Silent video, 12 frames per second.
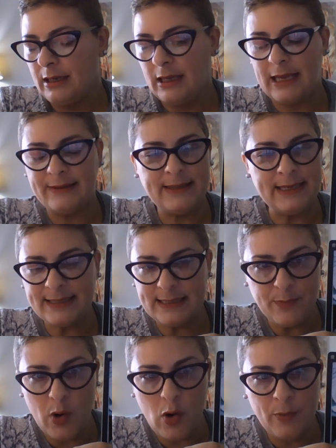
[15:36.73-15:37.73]
At this
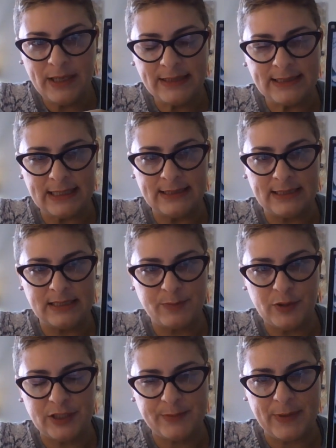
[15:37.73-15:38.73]
moment, in this
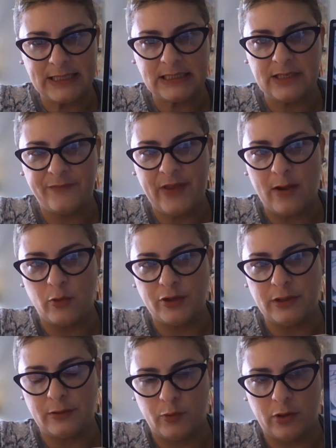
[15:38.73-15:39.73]
perspective that
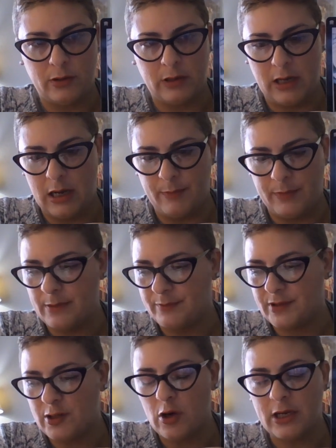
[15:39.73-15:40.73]

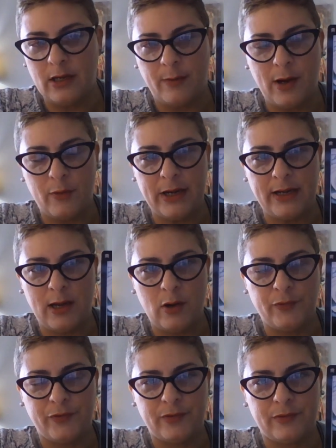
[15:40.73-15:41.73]
I'm talking about right
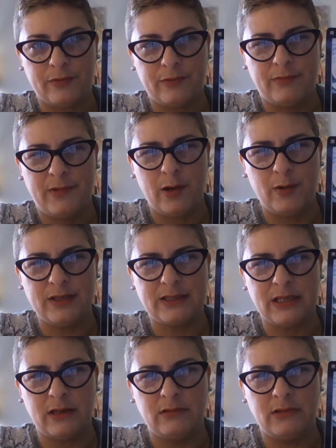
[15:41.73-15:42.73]
now, there
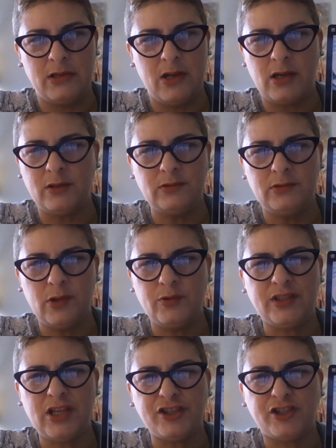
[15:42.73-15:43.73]
is no
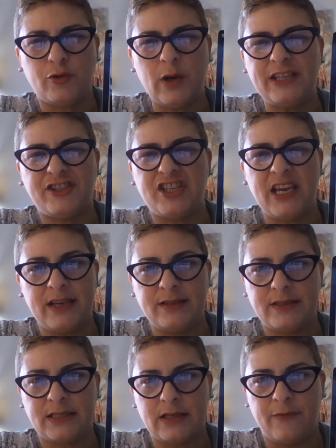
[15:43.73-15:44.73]
such great
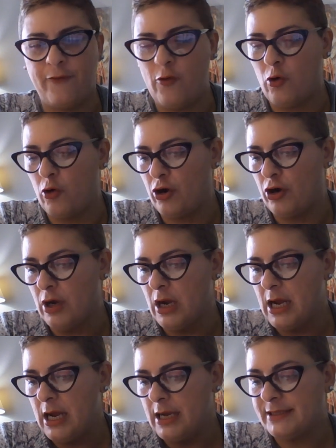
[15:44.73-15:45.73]
chance for
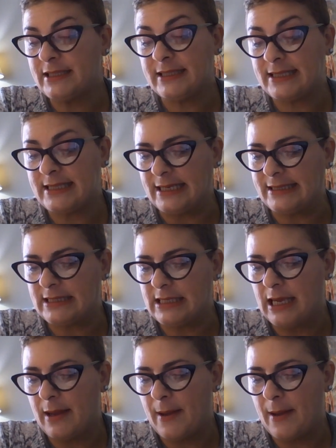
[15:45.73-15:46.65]
success.